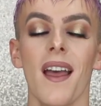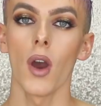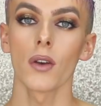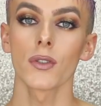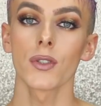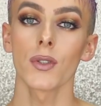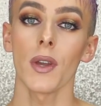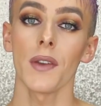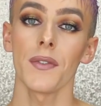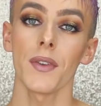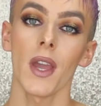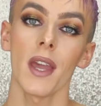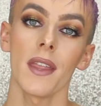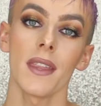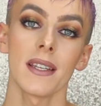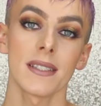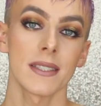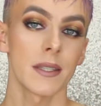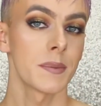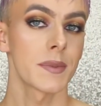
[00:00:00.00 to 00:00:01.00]
Also, if you hit
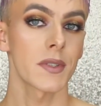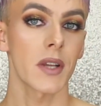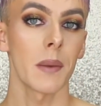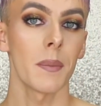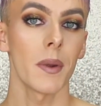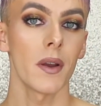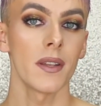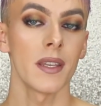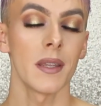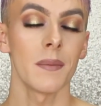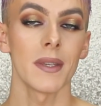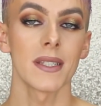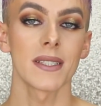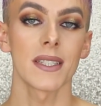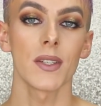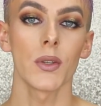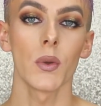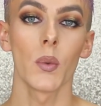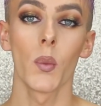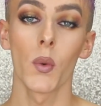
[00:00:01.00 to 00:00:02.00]
that subscribe button, it means
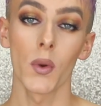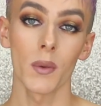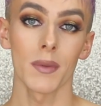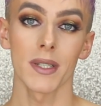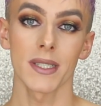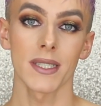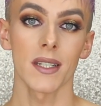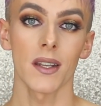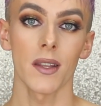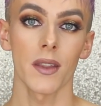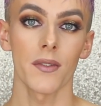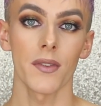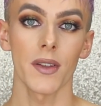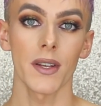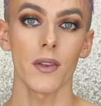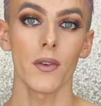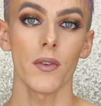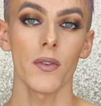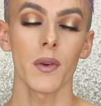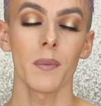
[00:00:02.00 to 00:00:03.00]
that you won't miss another
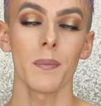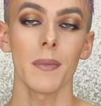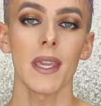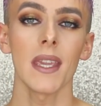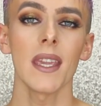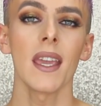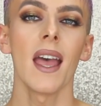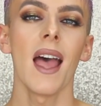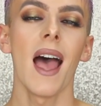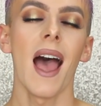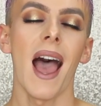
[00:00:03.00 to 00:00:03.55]
video from me.